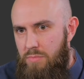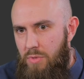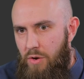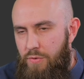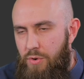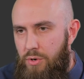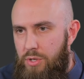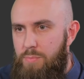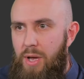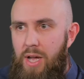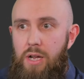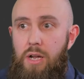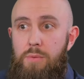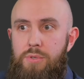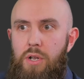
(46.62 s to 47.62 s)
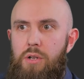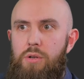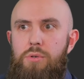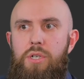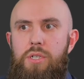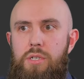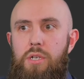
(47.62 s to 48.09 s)
of course backup
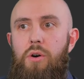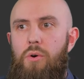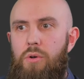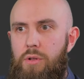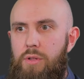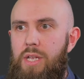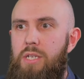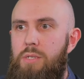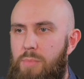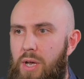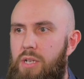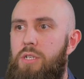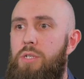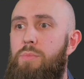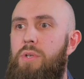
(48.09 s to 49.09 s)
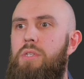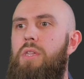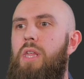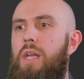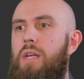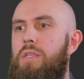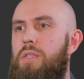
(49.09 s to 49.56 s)
solutions and all of these management
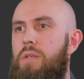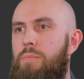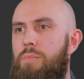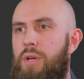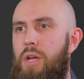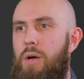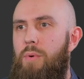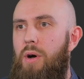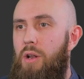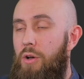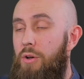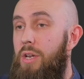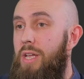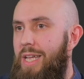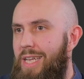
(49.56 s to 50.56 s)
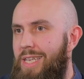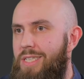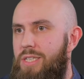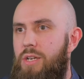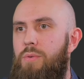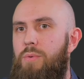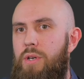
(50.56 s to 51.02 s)
things become a lot
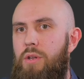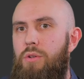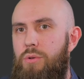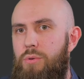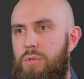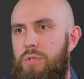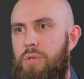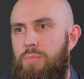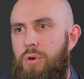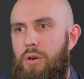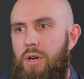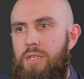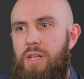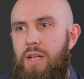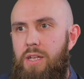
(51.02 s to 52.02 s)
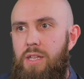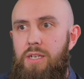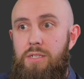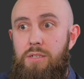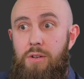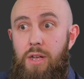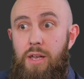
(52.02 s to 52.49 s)
easier when you use products like
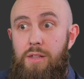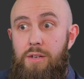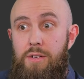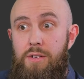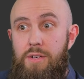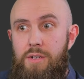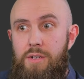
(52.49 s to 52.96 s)
these together.